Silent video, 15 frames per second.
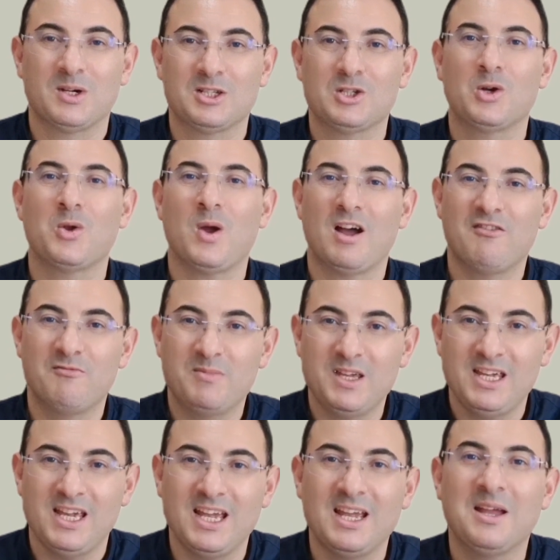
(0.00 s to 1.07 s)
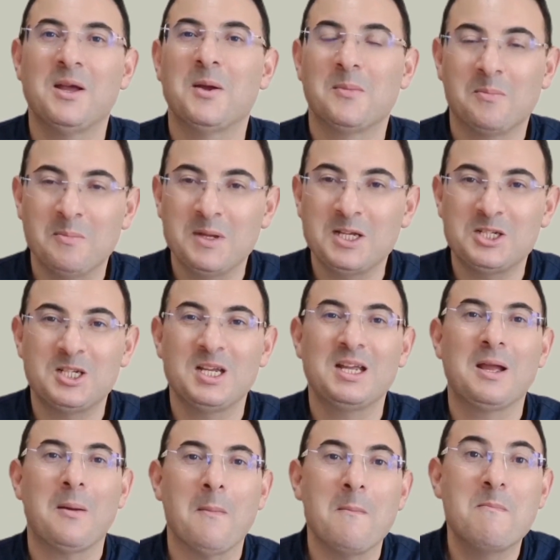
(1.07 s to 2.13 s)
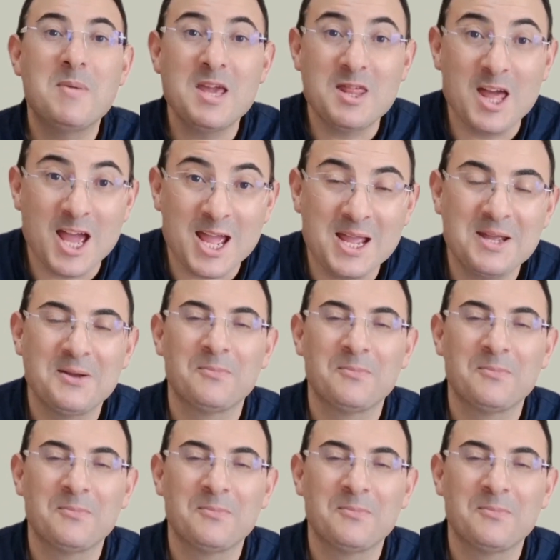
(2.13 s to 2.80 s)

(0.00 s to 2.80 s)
So you have be he, be she, be they.